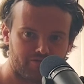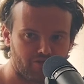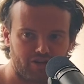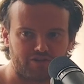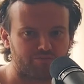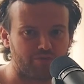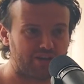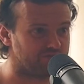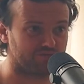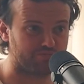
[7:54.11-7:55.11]
like
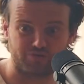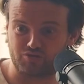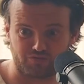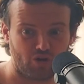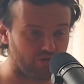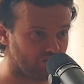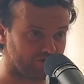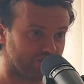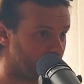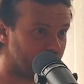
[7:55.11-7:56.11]
basically told I was
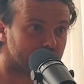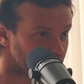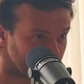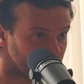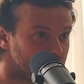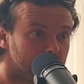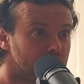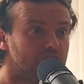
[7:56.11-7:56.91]
shit at school.